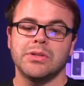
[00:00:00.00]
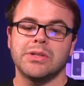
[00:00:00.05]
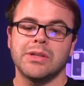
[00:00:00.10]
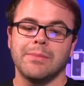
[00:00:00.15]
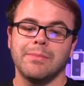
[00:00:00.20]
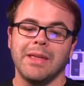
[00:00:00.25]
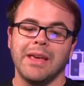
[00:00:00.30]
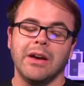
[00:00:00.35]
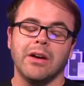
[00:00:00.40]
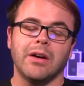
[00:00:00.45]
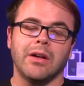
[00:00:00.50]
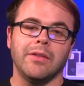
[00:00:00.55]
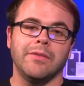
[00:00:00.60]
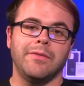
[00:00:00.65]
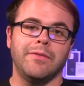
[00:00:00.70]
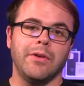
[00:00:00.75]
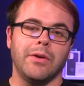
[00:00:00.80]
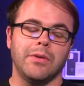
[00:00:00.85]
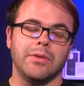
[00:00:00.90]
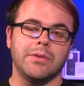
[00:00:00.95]
something called
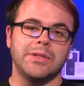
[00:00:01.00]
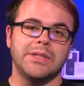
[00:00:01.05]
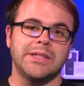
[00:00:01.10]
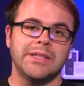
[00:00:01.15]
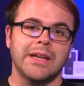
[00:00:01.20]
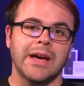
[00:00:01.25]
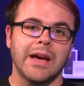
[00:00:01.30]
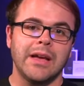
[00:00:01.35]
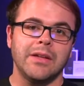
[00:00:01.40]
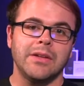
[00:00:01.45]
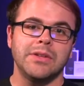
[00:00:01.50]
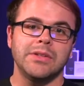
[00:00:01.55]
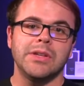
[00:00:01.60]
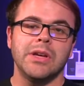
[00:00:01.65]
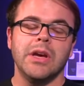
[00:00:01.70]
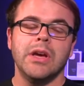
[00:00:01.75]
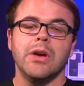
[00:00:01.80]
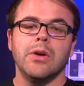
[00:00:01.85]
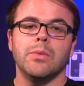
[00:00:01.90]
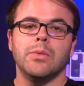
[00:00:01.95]
photo styles,
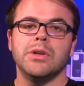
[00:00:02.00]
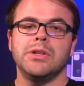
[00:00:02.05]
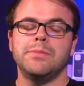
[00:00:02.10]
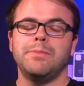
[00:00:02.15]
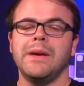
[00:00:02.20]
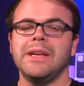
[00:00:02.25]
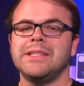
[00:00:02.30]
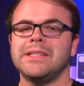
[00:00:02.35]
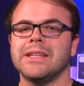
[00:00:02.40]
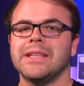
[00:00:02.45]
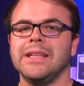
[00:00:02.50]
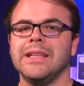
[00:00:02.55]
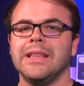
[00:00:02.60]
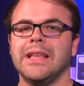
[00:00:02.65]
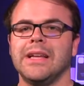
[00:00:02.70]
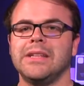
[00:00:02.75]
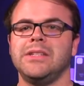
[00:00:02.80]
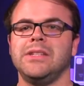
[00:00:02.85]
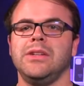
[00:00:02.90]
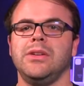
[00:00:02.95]
which basically
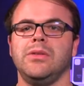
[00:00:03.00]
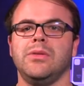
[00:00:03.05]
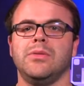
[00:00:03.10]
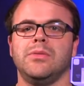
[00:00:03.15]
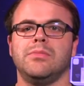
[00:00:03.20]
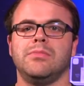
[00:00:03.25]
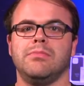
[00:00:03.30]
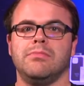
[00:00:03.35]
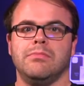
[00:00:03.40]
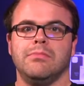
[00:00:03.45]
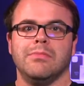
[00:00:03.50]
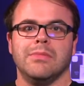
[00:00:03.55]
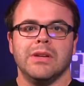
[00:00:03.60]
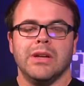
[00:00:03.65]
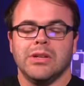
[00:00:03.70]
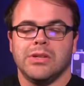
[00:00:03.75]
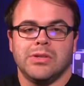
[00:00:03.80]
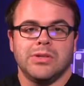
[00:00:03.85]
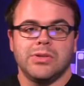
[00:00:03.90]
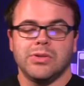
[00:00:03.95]
lets you
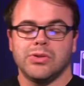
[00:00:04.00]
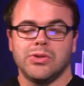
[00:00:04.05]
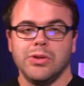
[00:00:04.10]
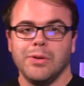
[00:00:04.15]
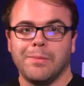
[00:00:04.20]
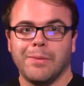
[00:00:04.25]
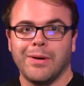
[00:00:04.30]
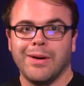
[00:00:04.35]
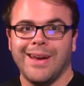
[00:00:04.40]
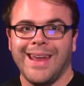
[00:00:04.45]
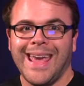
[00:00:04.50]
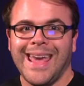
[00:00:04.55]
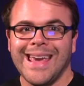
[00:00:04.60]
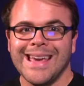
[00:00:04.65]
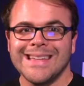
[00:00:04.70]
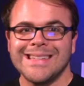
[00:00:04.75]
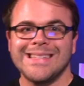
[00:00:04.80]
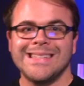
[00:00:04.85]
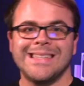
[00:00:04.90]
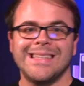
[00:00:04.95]
super
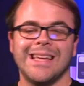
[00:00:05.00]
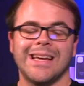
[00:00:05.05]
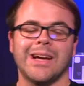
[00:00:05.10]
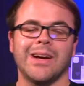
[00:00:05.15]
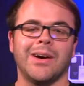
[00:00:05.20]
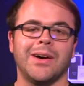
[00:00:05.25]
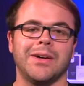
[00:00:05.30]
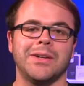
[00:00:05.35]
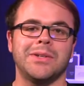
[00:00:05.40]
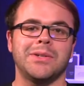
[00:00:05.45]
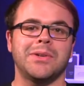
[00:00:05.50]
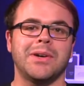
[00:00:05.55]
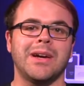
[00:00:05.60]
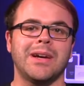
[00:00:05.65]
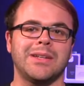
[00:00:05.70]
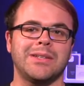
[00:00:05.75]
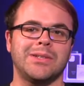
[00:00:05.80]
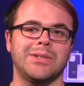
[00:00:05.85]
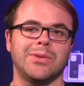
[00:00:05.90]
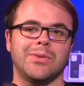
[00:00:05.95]
enhance the
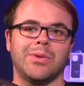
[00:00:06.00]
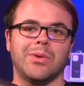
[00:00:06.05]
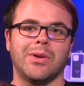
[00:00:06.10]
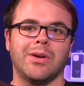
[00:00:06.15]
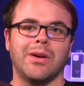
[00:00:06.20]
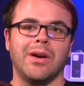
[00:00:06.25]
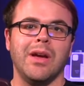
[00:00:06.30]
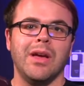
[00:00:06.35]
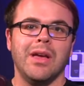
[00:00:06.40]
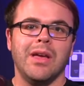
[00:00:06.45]
contrast or